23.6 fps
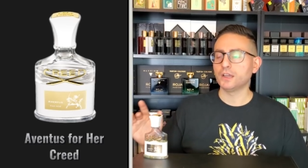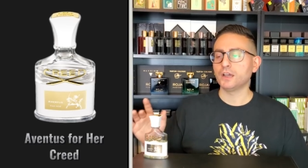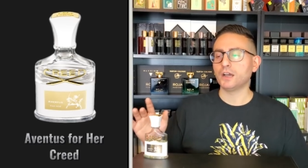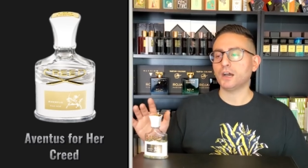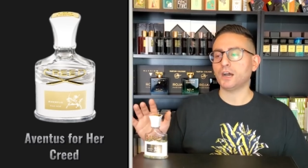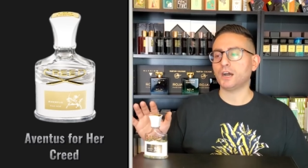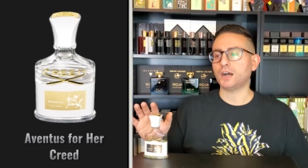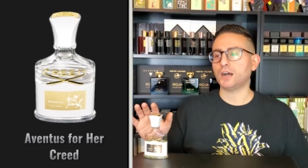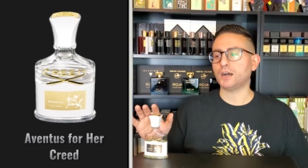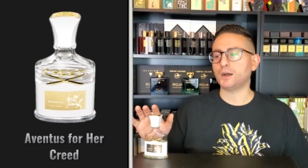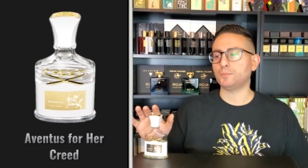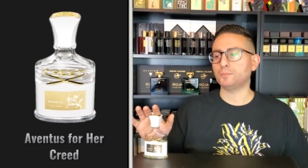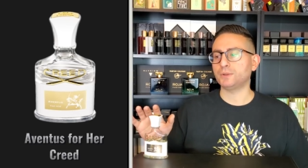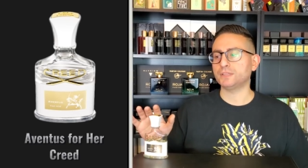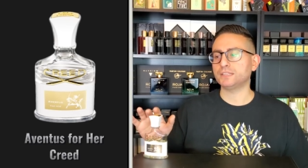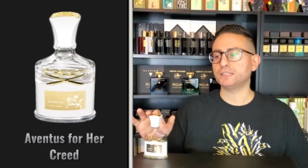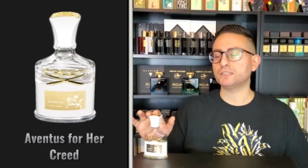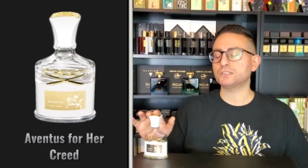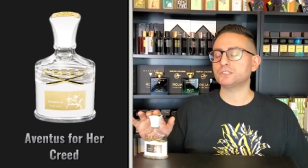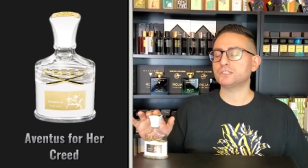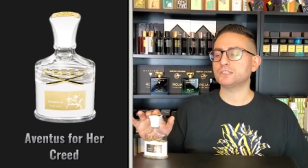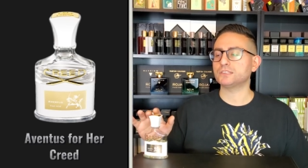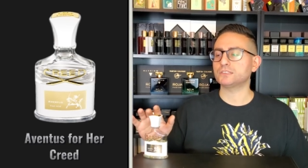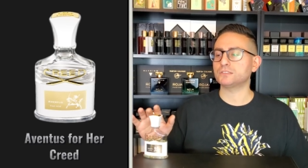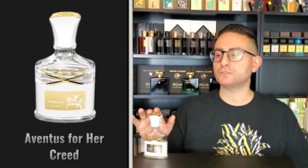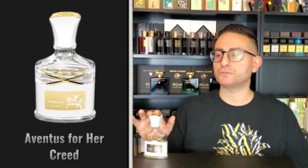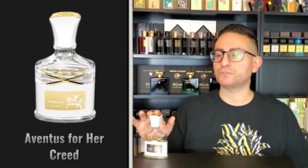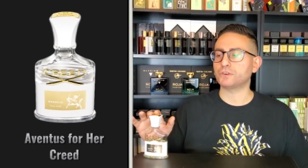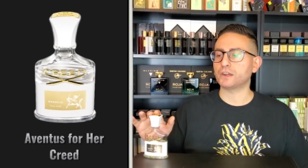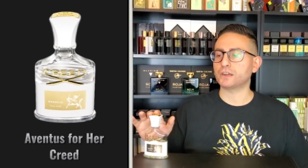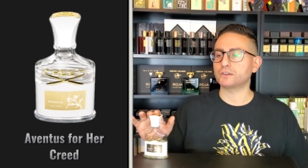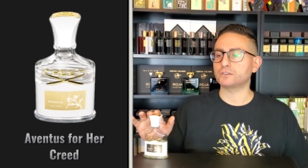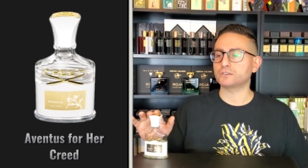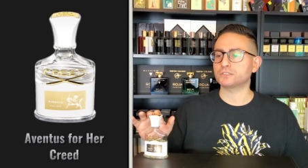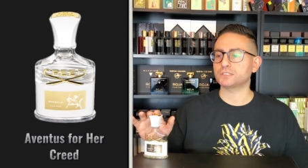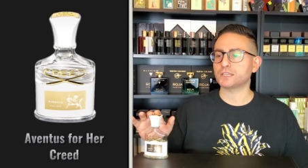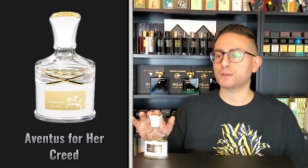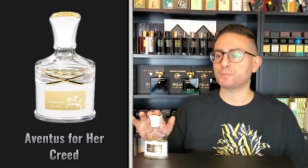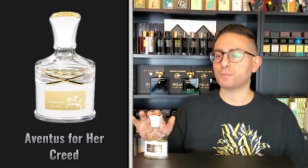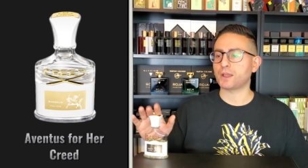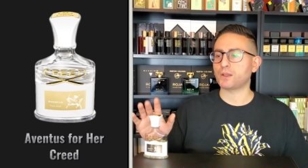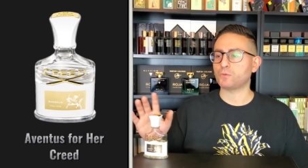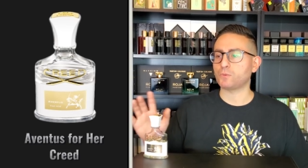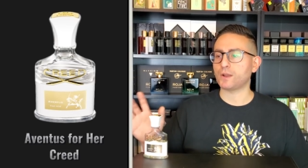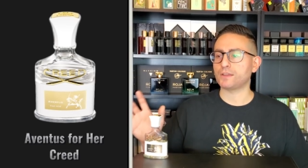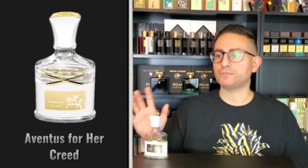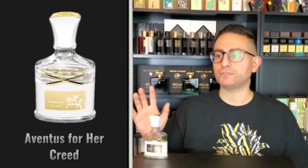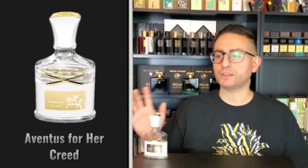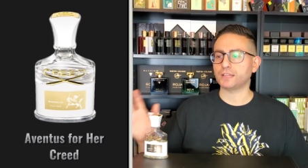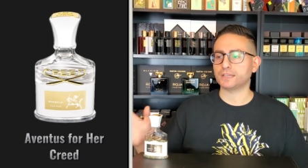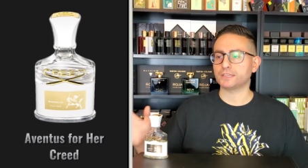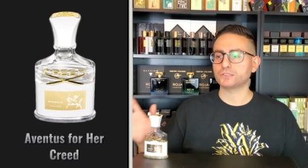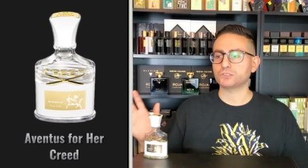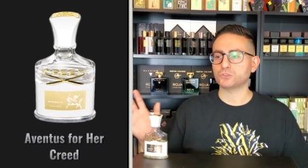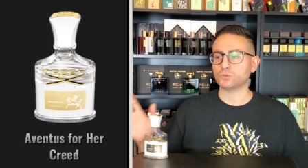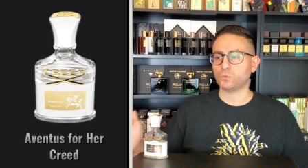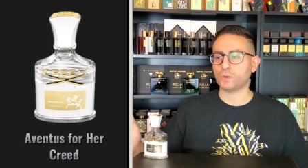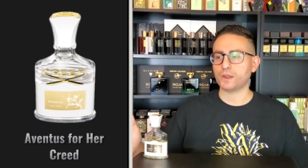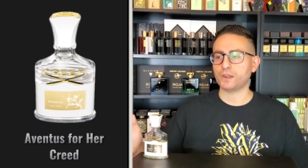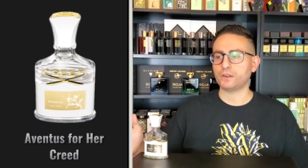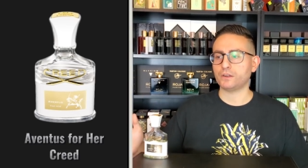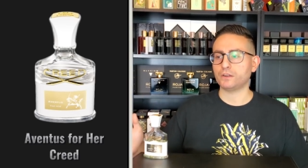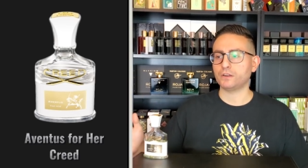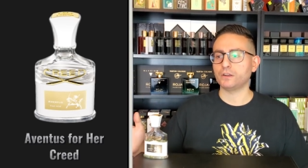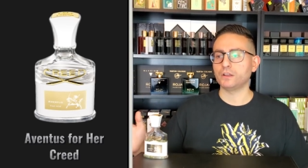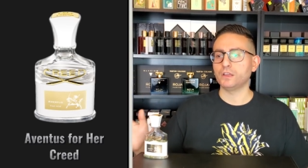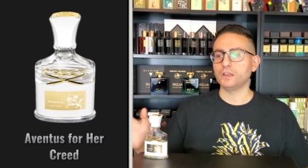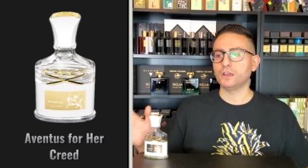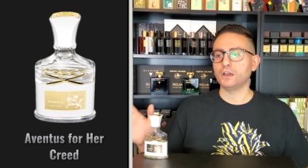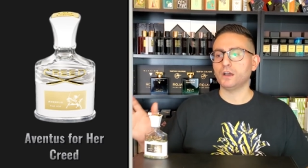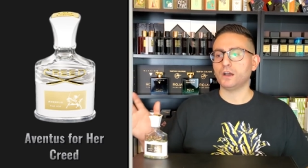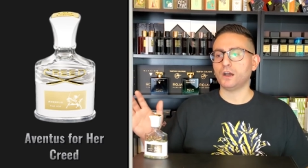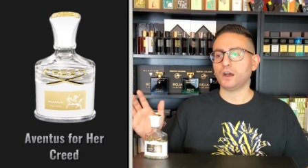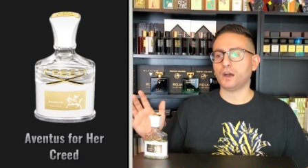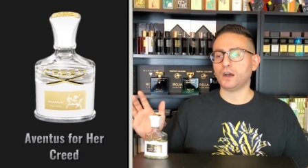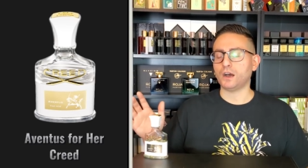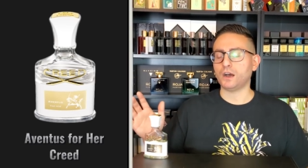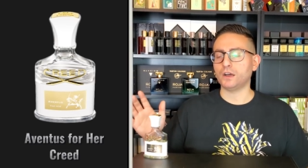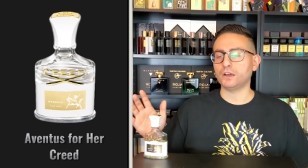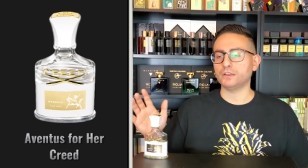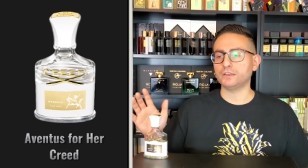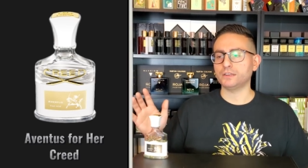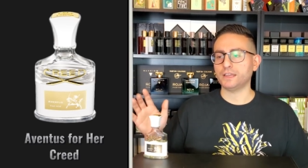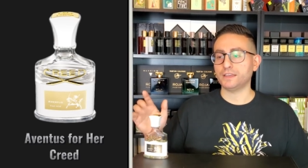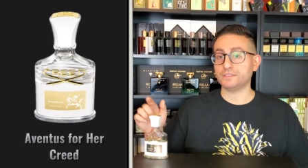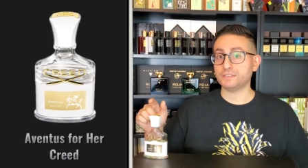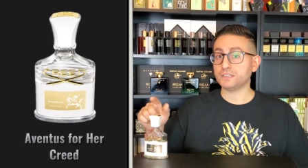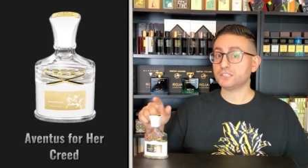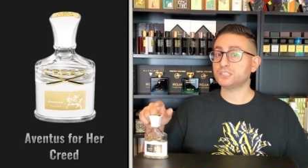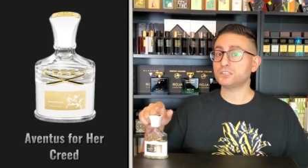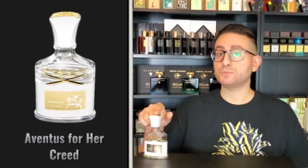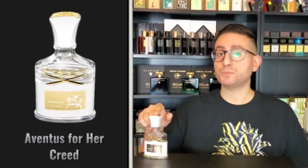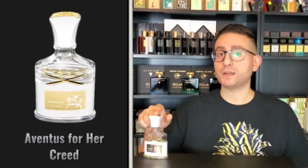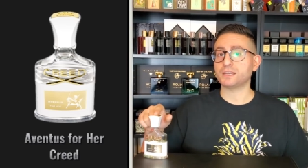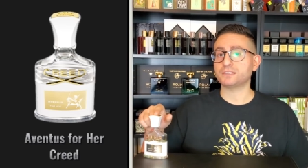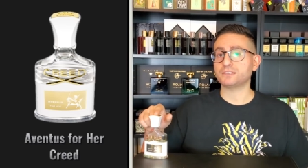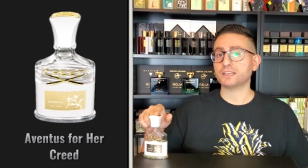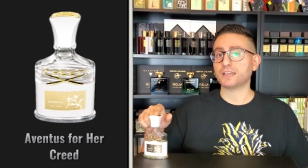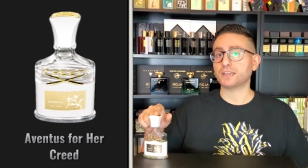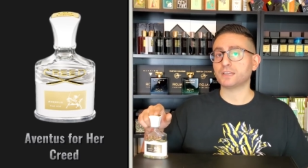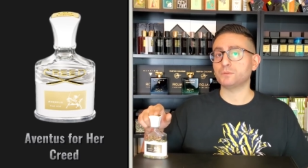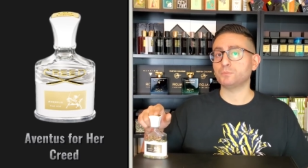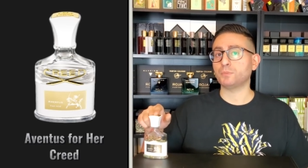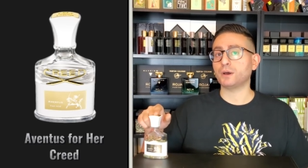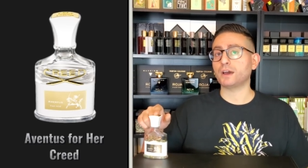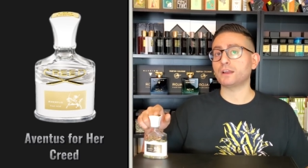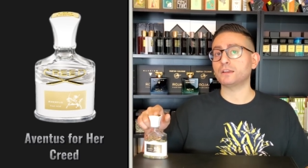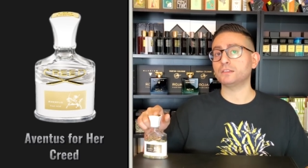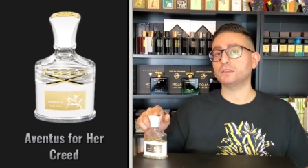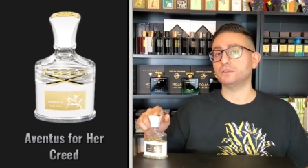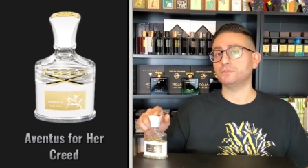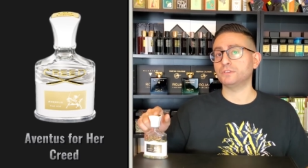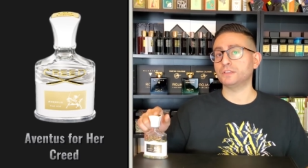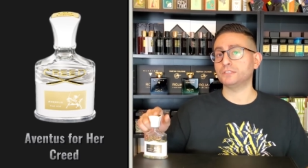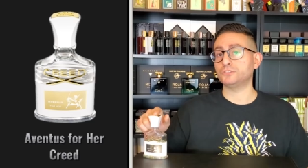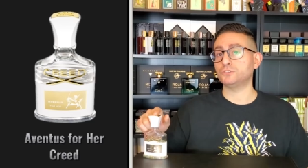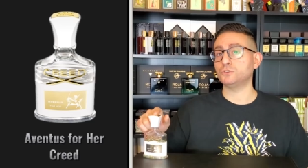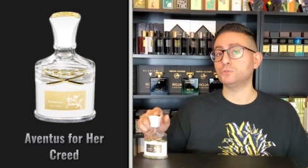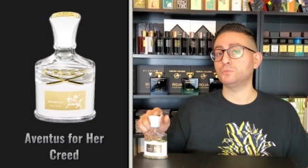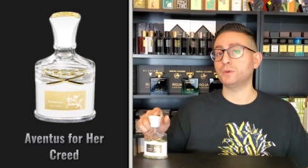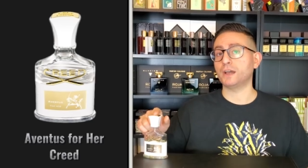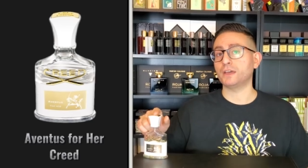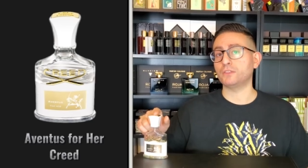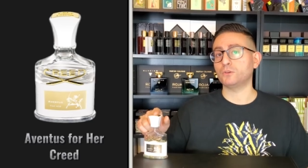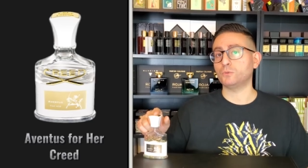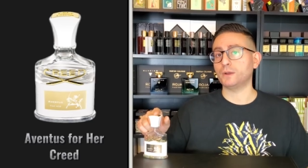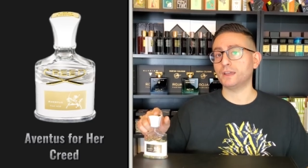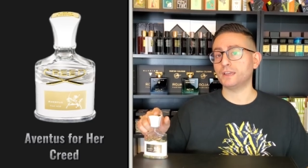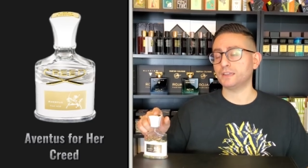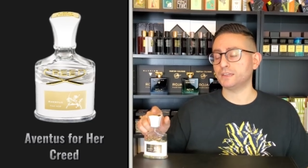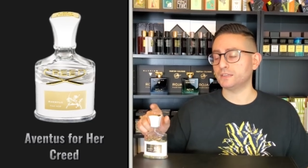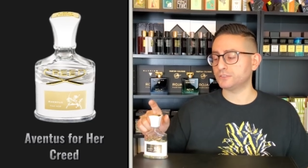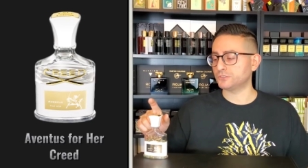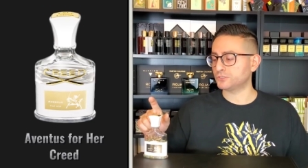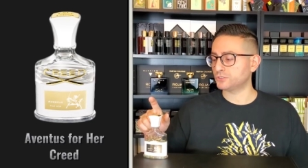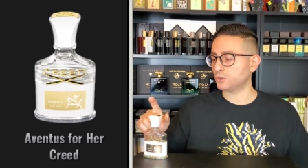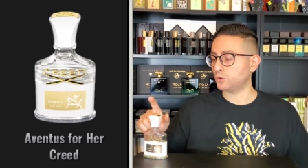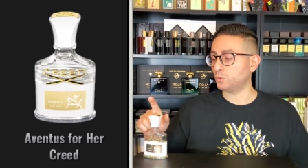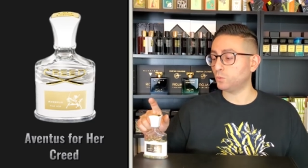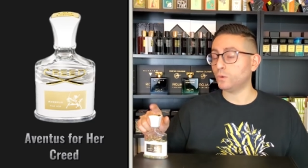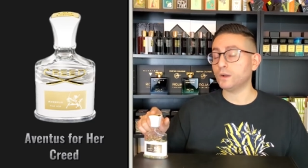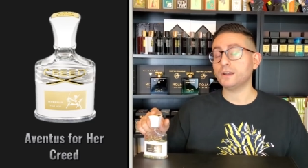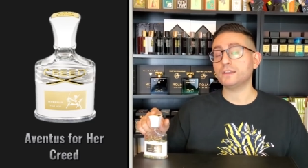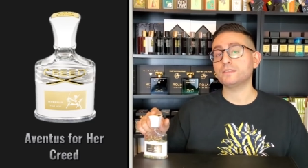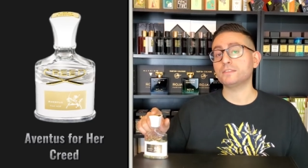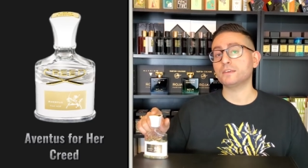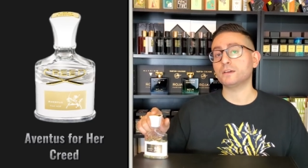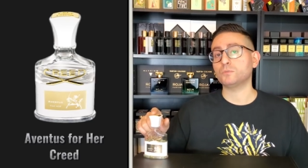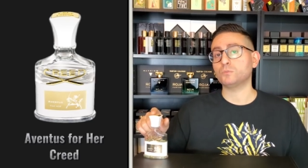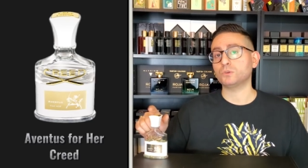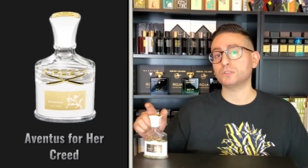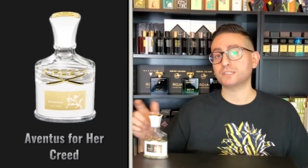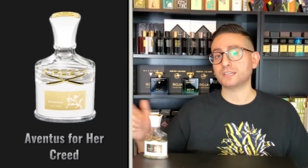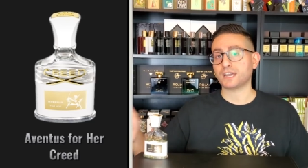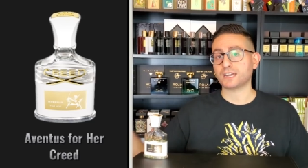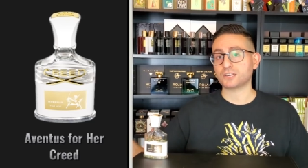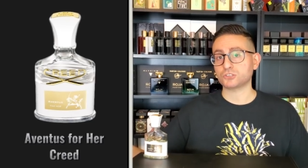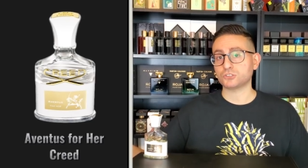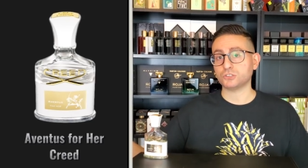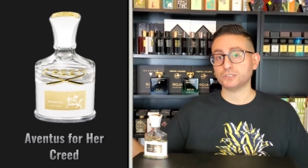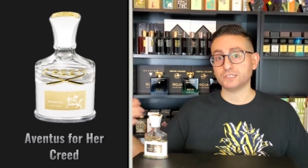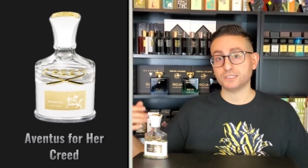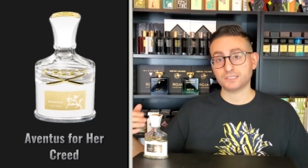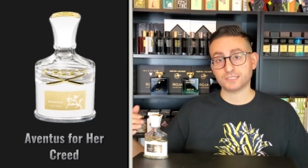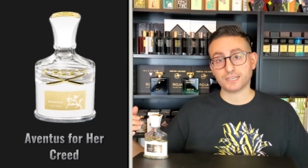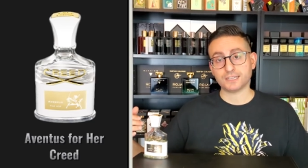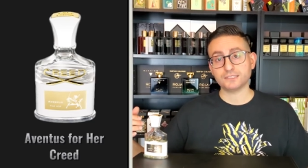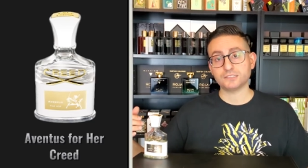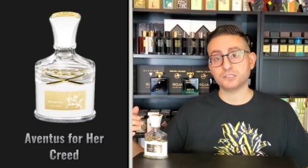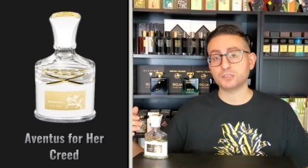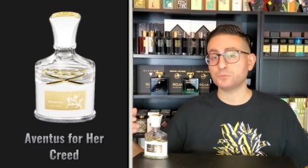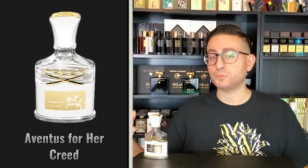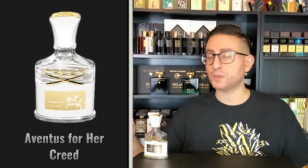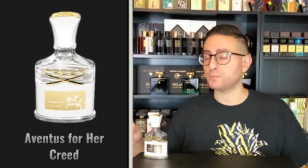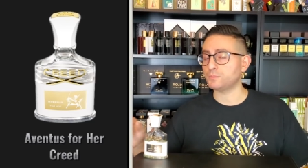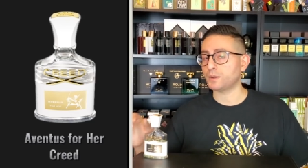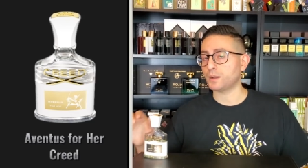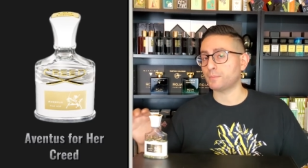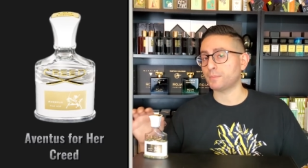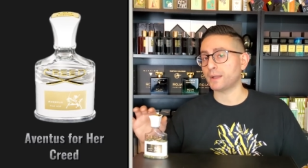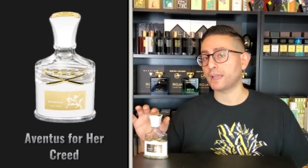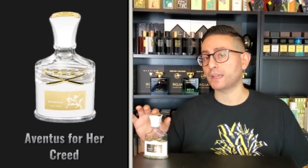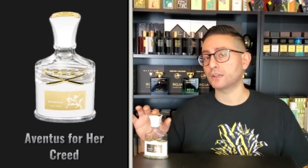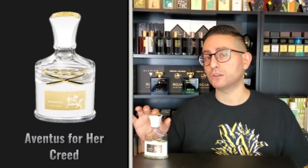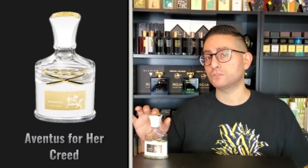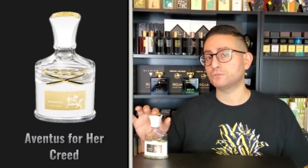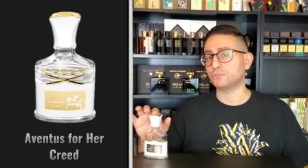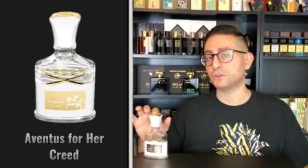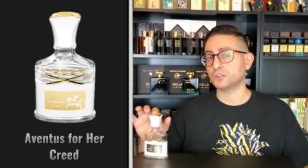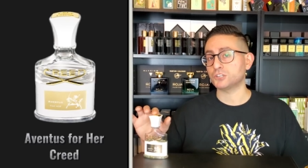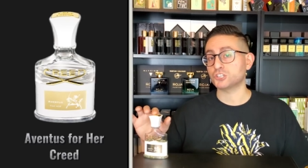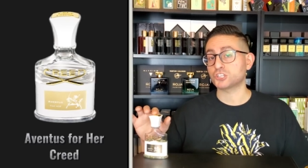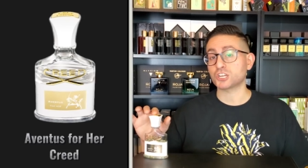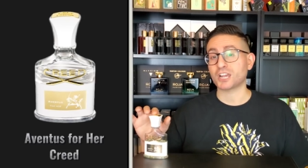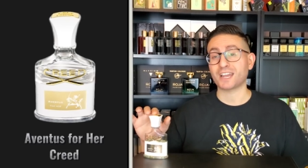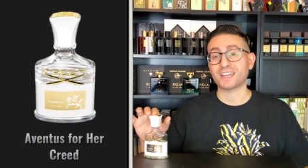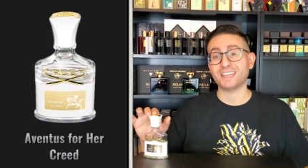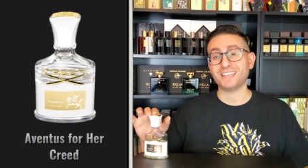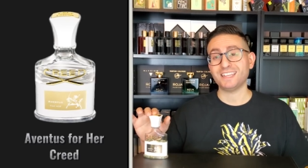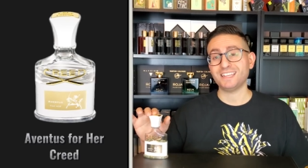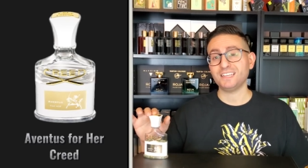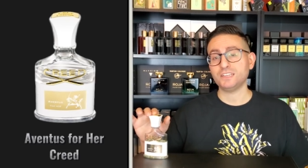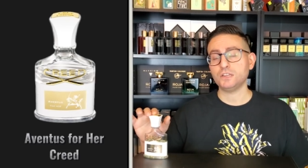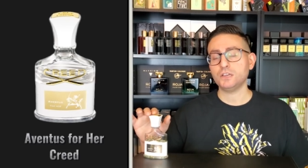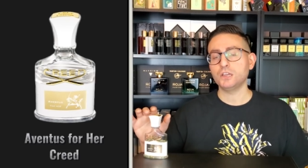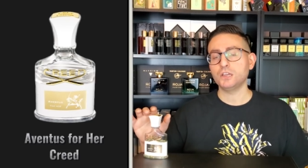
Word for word: uh, but this is a fragrance that my wife likes to wear on, and this is my second bottle of it too, by the way. And so one of them was actually sent to me by my good friend Shaheen,